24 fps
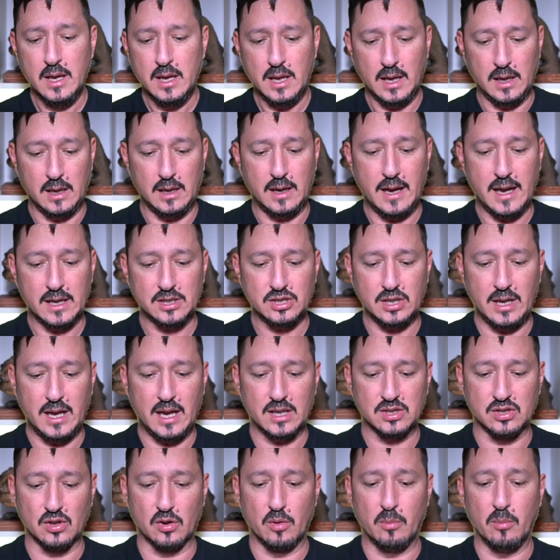and it actually
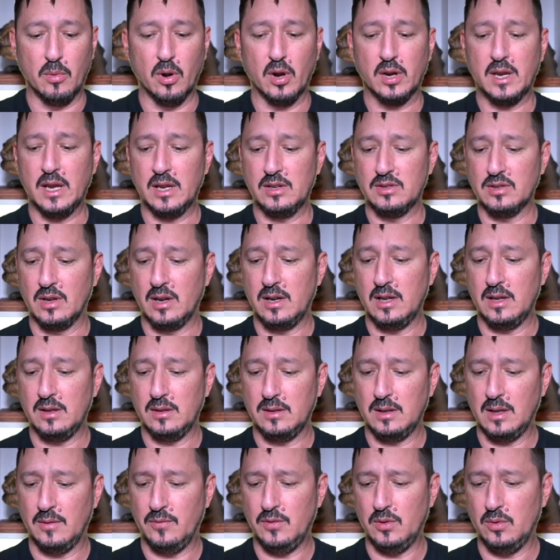has little markings on it
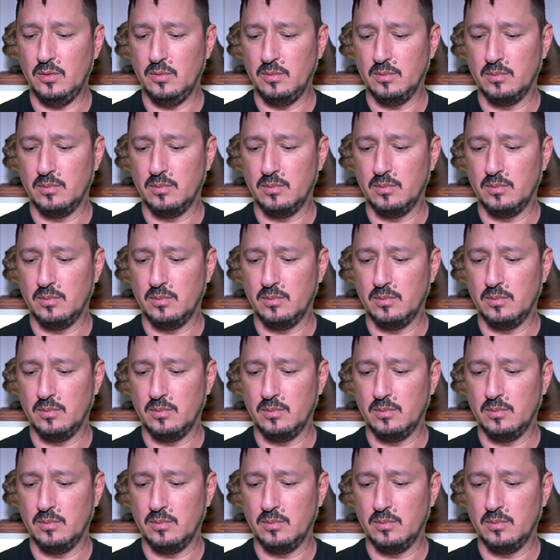if you